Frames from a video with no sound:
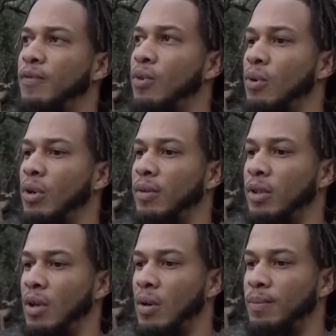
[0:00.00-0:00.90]
Before,
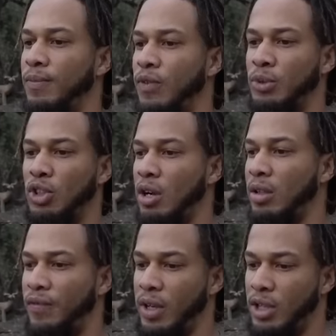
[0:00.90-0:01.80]
you know, from start
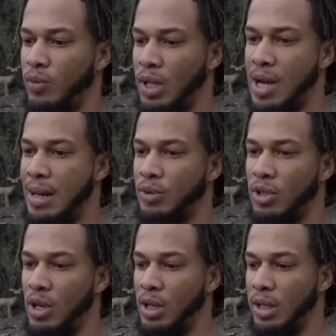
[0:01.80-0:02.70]
to finish when the cops were
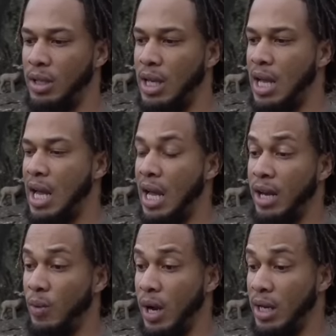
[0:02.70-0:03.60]
called. And
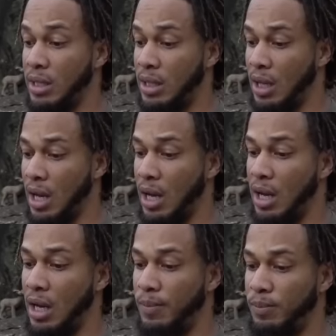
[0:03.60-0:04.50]
anyways,
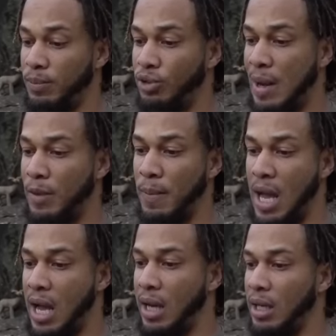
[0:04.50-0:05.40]
dropped the
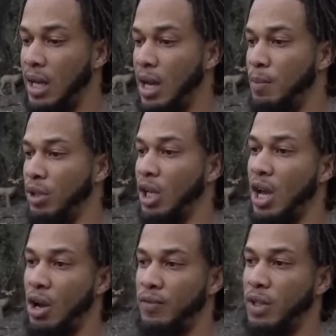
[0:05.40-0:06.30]
mag, put the
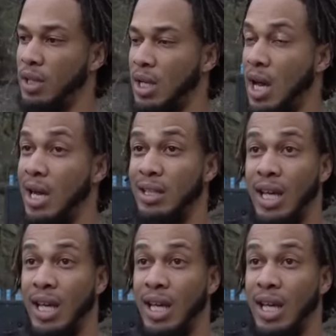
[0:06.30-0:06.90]
gun off to the side.